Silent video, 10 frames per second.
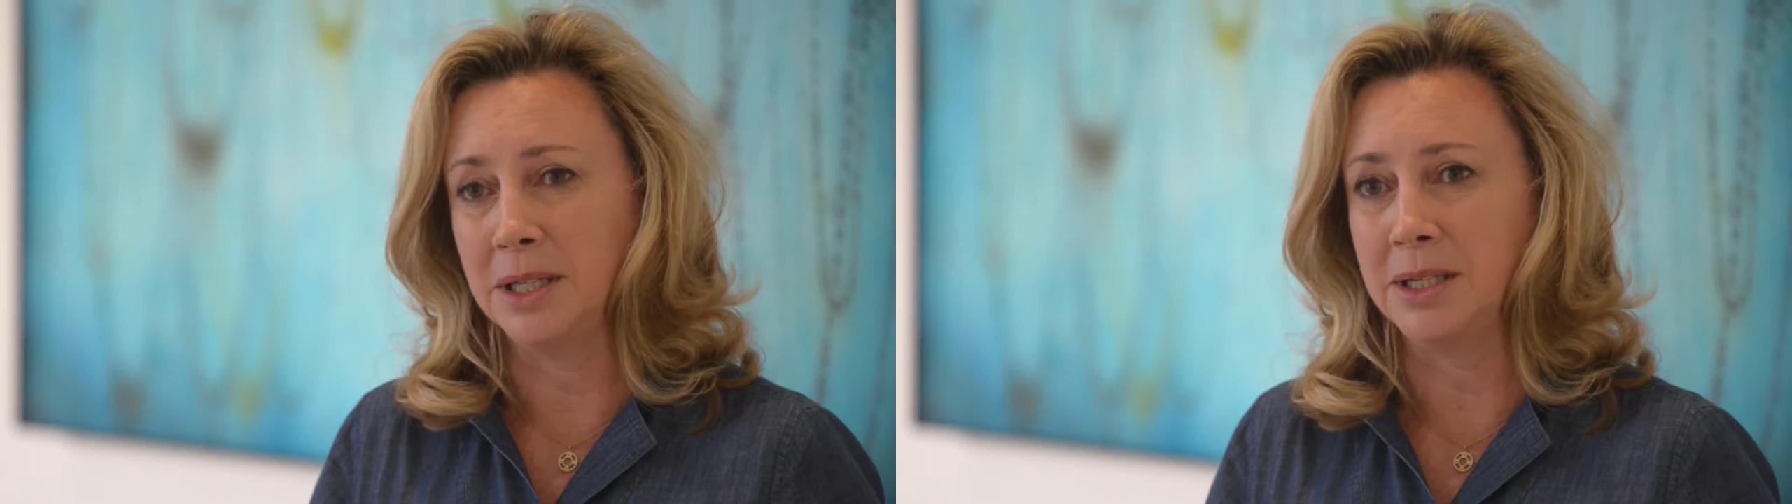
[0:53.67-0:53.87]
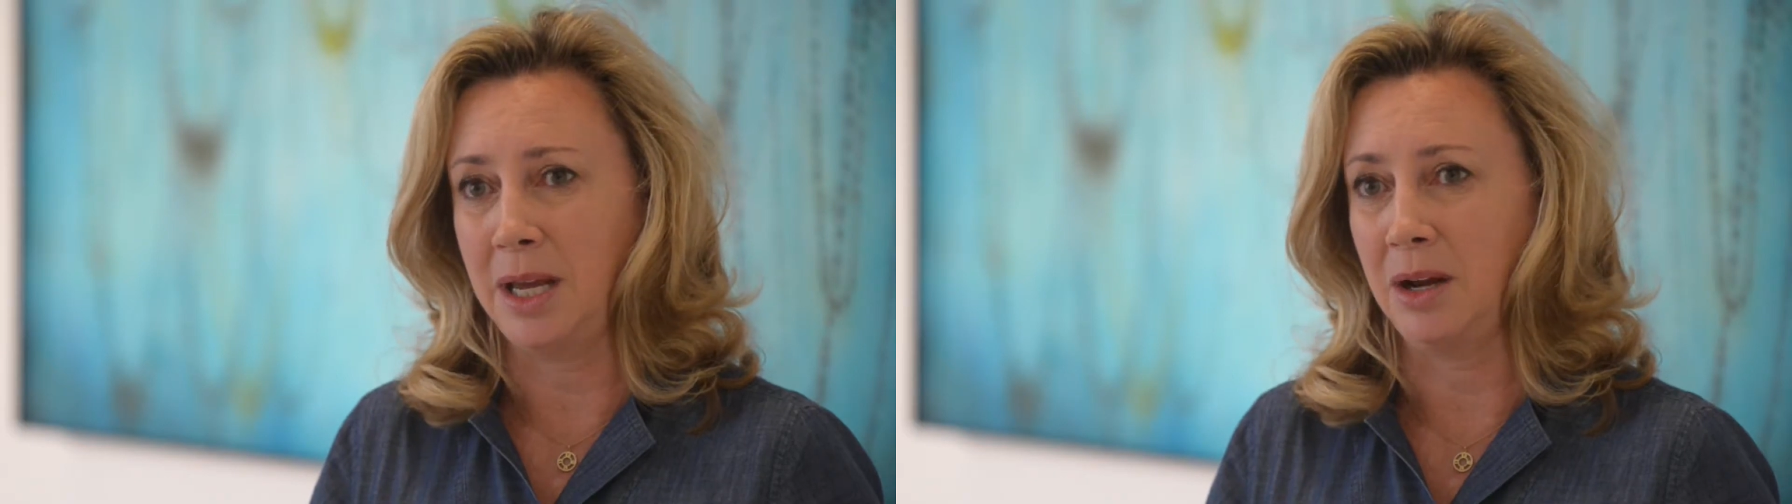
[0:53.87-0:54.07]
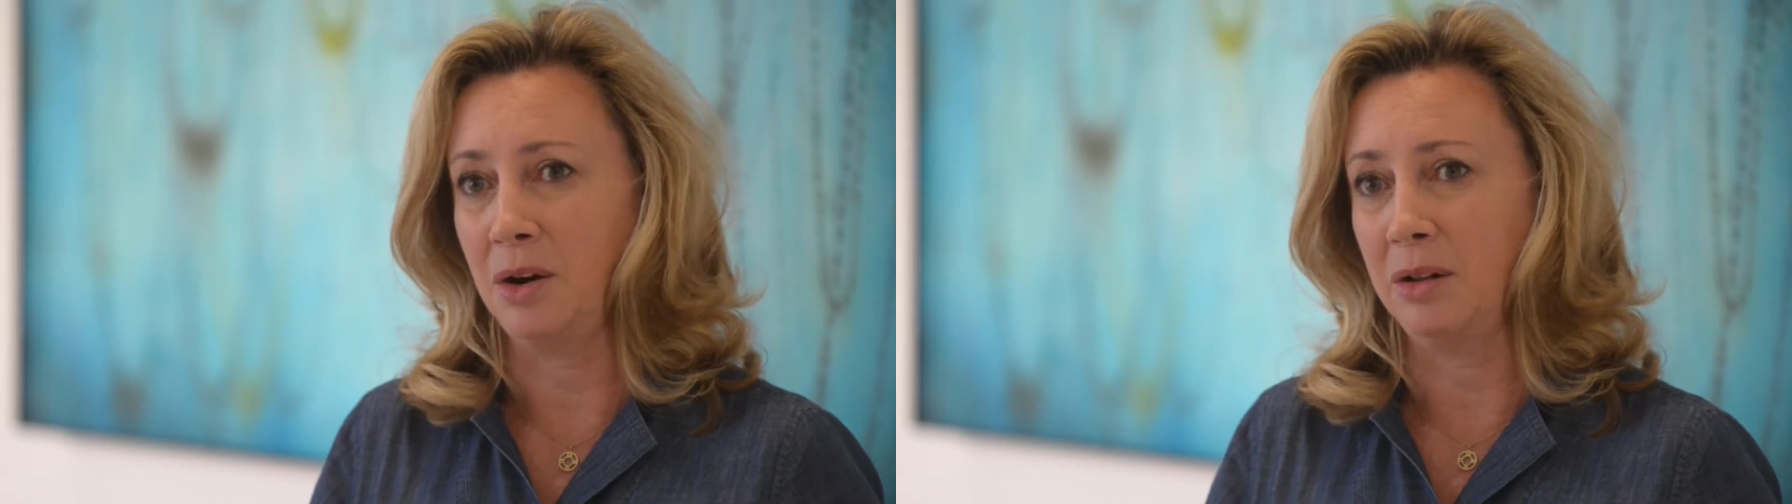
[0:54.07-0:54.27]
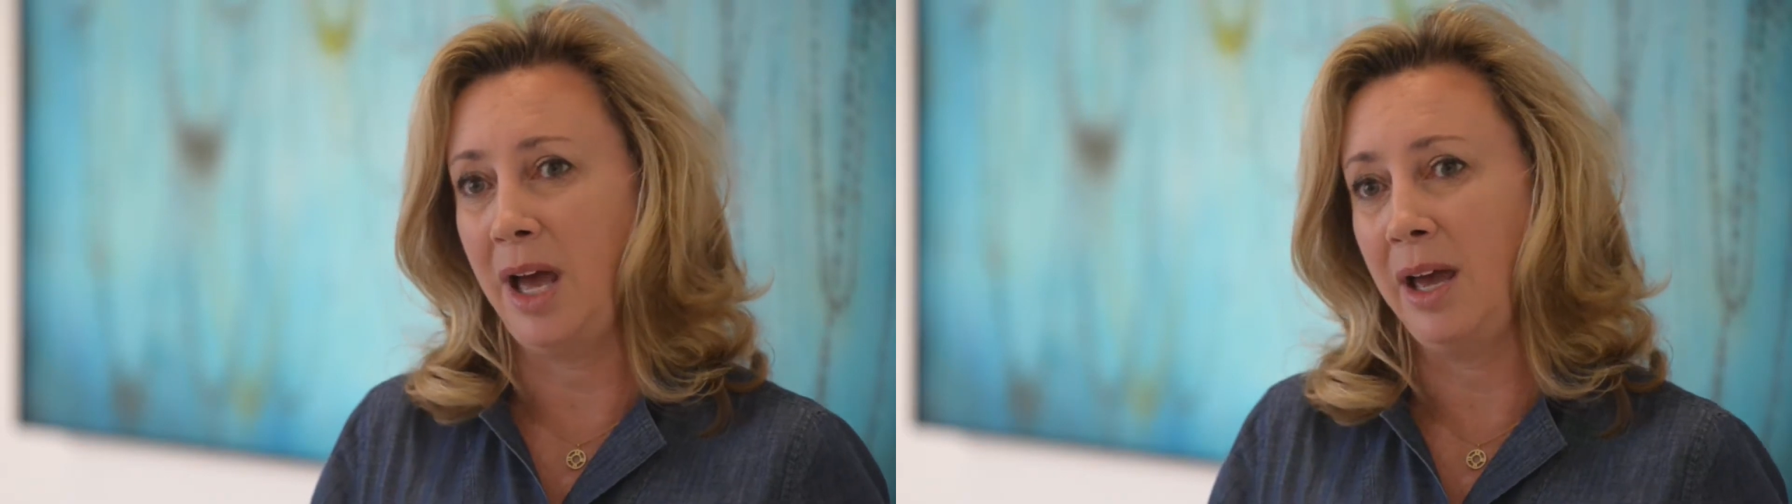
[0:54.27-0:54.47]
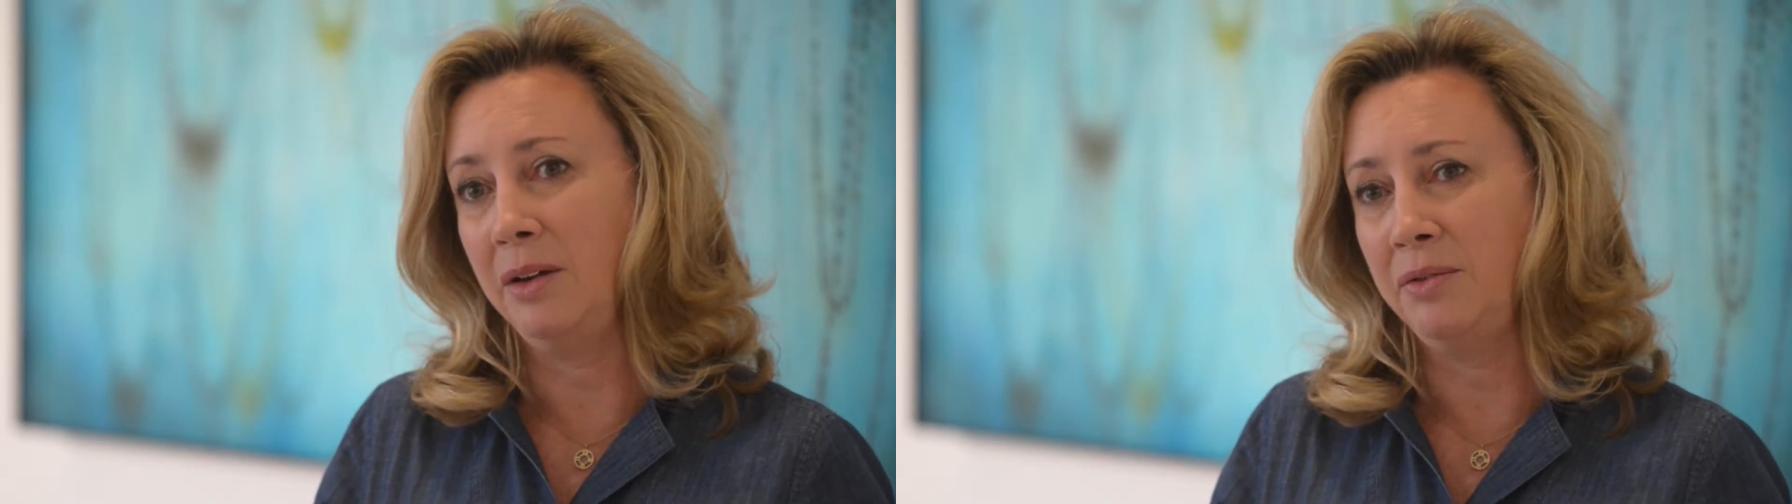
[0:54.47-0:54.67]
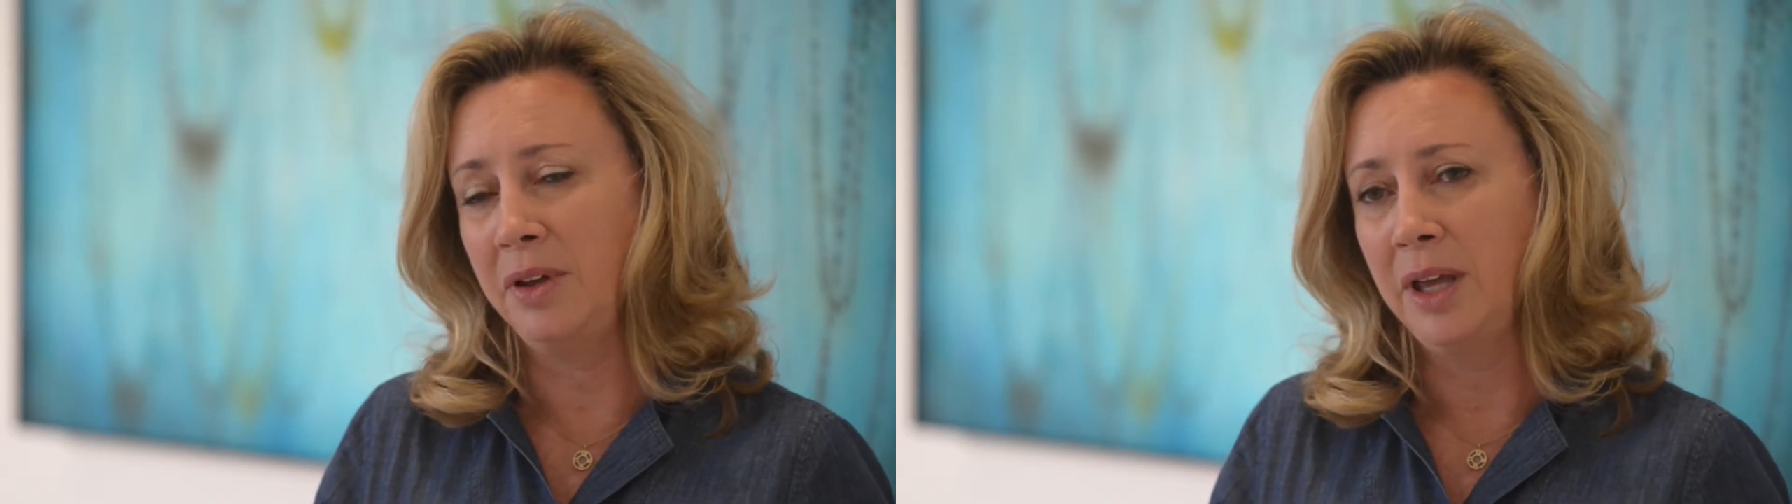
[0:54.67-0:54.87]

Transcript: to take her life.